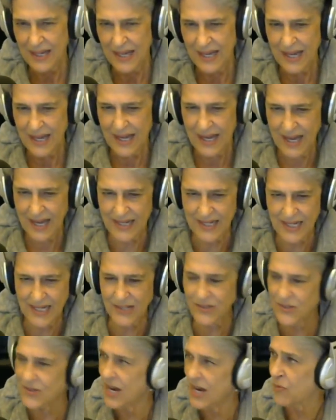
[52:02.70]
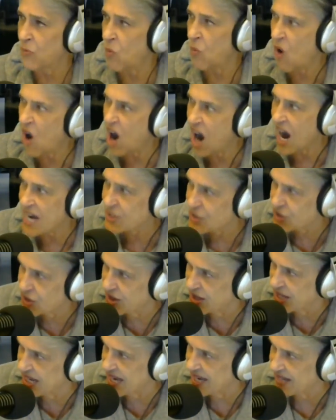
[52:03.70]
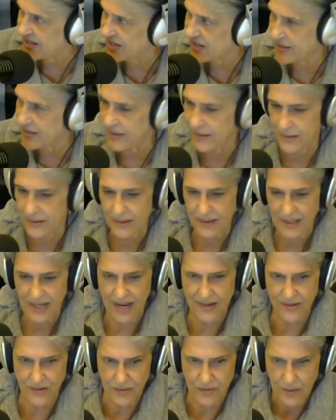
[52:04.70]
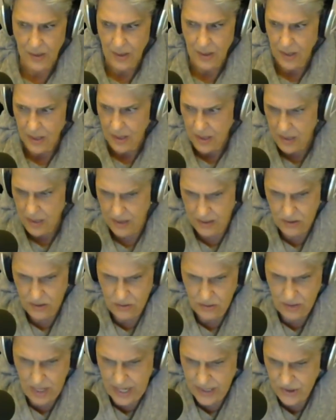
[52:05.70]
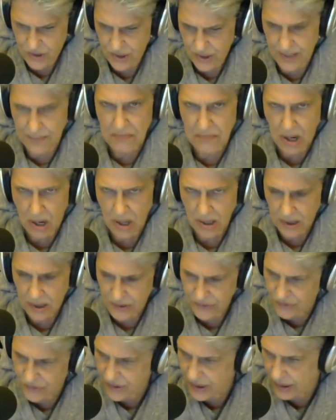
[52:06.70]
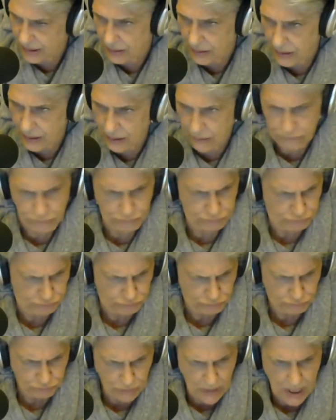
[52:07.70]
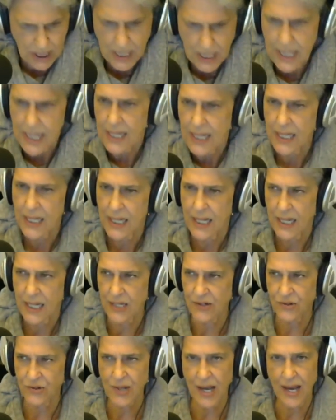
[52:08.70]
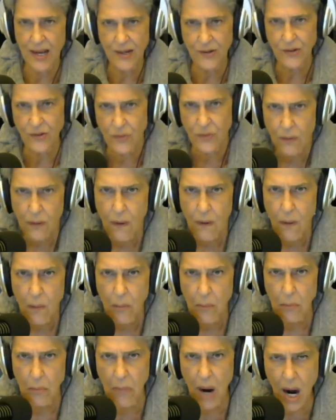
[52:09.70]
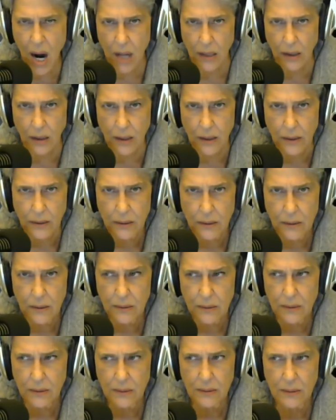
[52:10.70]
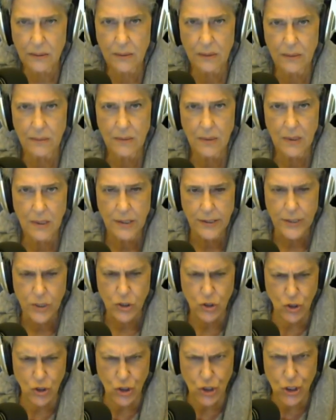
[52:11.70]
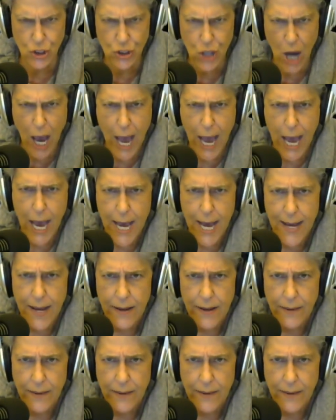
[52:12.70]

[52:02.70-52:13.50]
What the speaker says: And he said, "Watch this," as the tarantula Mark is sitting there. He says, "Mark, stay."